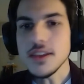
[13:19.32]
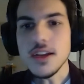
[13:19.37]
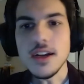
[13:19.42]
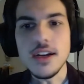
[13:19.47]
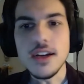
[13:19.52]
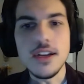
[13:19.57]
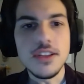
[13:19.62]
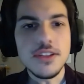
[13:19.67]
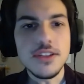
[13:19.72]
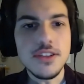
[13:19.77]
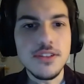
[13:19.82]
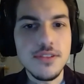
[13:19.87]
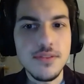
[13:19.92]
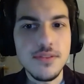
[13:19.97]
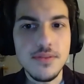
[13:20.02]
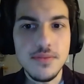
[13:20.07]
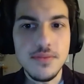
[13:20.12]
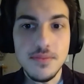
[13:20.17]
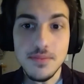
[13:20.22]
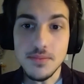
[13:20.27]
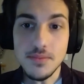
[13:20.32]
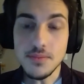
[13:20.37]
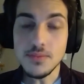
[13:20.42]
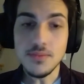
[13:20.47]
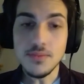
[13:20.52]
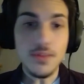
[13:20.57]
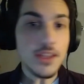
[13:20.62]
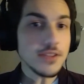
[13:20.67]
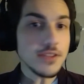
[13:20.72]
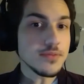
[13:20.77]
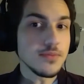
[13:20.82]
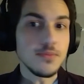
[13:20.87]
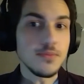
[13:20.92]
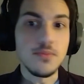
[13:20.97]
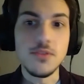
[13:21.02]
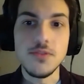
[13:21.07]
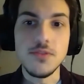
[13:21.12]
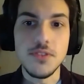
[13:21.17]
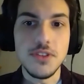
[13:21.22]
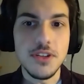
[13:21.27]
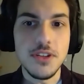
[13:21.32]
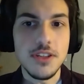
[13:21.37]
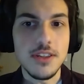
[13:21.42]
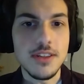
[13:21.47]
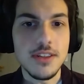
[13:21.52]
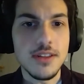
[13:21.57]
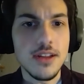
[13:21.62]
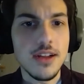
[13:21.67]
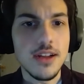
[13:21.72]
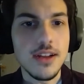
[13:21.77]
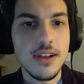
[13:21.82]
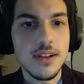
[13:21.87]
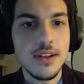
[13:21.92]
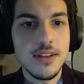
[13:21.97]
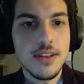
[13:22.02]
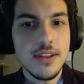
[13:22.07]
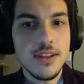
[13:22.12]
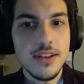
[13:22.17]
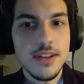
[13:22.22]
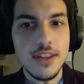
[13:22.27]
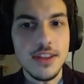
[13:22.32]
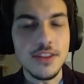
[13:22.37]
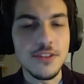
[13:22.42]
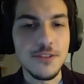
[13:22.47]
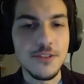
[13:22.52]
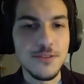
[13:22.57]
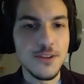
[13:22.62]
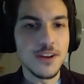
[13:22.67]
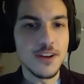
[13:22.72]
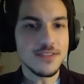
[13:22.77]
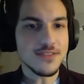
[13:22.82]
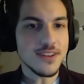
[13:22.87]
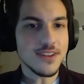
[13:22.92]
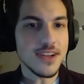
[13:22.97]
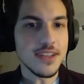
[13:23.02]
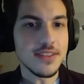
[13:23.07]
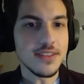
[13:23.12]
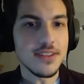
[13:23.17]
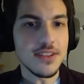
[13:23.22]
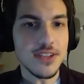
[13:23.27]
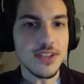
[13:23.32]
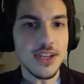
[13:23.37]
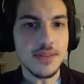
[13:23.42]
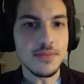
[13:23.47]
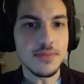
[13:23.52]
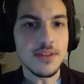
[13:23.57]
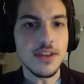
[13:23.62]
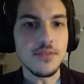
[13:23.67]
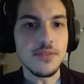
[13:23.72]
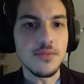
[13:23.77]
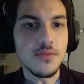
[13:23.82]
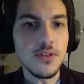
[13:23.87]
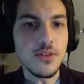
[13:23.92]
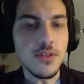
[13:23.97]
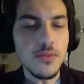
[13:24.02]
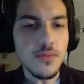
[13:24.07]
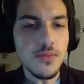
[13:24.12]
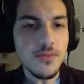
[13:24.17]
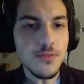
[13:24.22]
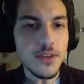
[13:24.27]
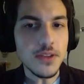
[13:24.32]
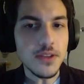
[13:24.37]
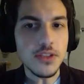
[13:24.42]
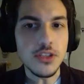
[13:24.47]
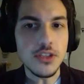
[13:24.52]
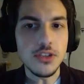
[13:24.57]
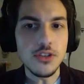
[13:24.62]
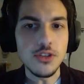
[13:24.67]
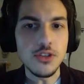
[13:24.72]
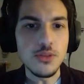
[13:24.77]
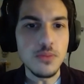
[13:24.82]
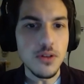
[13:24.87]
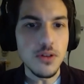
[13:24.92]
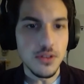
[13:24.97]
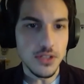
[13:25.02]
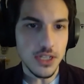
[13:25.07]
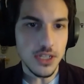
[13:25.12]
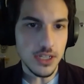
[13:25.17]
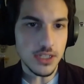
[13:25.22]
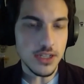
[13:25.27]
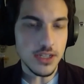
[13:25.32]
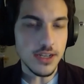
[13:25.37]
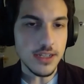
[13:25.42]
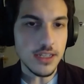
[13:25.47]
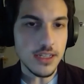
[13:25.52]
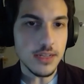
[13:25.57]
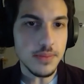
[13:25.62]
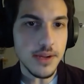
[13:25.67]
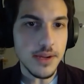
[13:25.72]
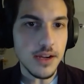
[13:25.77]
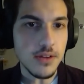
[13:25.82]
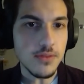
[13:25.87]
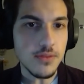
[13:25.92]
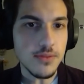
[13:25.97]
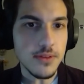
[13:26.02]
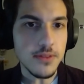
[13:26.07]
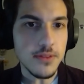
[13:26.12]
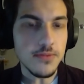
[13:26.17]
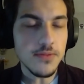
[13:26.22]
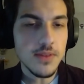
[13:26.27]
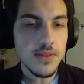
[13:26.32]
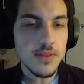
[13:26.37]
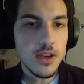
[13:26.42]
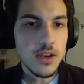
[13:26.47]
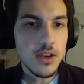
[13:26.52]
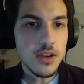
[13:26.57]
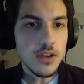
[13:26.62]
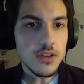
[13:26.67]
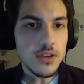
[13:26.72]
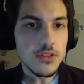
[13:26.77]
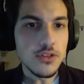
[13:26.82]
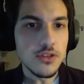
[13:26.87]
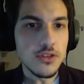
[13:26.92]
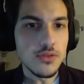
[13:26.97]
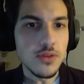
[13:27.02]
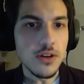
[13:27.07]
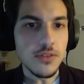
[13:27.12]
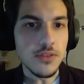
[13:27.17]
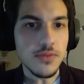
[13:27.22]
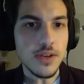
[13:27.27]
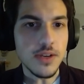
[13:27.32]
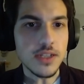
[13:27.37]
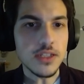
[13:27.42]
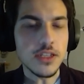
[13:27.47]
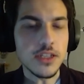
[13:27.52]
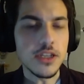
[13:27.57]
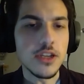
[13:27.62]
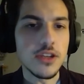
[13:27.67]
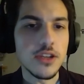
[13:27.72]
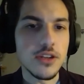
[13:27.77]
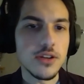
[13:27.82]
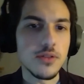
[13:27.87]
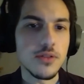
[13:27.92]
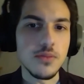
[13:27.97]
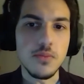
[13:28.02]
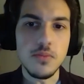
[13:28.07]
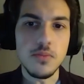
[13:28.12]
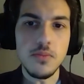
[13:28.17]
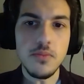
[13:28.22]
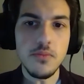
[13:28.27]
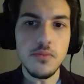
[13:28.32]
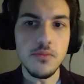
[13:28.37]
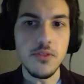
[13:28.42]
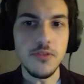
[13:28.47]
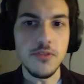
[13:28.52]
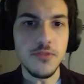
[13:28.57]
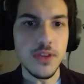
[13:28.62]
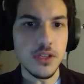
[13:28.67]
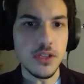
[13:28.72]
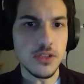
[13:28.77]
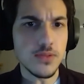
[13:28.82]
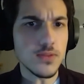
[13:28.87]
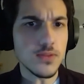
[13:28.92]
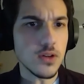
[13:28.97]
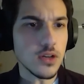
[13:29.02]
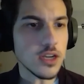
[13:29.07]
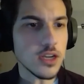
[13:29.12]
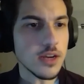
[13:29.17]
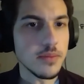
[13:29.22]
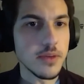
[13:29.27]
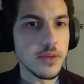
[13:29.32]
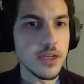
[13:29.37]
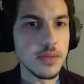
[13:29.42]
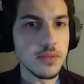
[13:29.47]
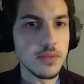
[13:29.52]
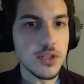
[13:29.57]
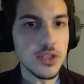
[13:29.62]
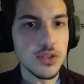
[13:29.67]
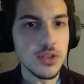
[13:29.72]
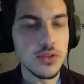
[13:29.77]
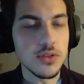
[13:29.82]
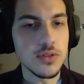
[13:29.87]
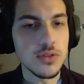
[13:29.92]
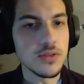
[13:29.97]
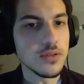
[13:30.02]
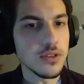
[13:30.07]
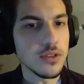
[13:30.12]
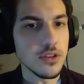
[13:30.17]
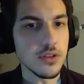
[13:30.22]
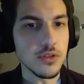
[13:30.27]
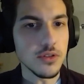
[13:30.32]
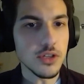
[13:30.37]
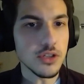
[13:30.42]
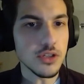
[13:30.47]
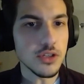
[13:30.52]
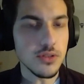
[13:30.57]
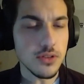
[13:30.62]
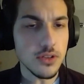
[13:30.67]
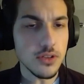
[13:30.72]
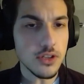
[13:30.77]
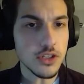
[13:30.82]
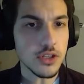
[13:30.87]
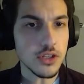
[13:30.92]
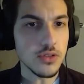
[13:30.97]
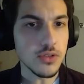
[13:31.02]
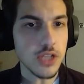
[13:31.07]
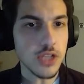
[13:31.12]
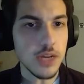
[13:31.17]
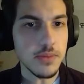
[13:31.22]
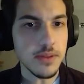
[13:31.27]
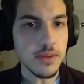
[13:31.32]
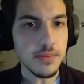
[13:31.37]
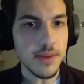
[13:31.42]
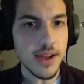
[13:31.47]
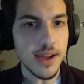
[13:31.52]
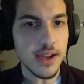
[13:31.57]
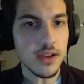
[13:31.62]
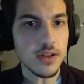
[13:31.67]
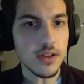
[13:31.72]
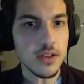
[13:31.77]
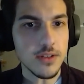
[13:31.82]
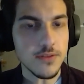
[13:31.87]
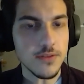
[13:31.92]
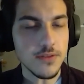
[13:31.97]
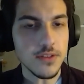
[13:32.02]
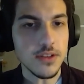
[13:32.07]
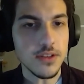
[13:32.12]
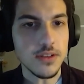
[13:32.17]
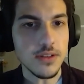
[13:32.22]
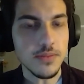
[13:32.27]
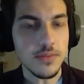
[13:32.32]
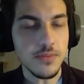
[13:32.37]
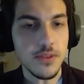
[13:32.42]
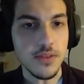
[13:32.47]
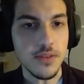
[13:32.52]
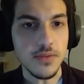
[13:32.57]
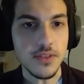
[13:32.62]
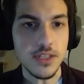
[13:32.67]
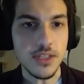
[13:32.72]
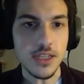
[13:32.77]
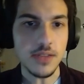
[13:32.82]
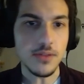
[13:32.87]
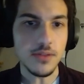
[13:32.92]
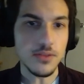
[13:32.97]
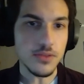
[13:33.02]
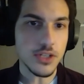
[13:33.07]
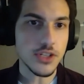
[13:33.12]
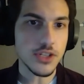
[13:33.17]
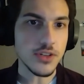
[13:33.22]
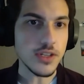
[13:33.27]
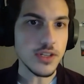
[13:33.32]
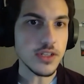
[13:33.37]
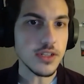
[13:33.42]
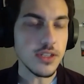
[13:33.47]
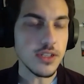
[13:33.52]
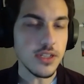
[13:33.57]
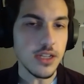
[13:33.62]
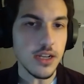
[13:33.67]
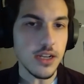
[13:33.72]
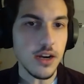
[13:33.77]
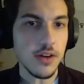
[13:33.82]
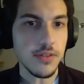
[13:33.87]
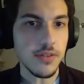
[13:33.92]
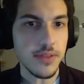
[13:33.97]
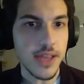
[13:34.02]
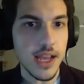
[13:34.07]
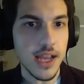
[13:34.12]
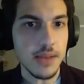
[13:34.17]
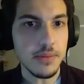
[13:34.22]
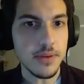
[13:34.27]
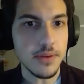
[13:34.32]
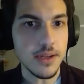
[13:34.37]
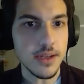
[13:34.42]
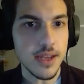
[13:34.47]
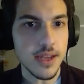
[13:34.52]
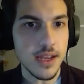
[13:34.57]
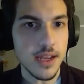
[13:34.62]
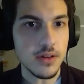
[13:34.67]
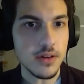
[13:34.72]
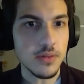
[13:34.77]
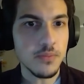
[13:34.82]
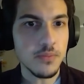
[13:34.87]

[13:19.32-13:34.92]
So let's move this on a little further ahead in the timeline. What things are you most excited about with New World Wrestling? With things you've got coming up soon, shows coming back after obviously the restrictions that are currently happening now,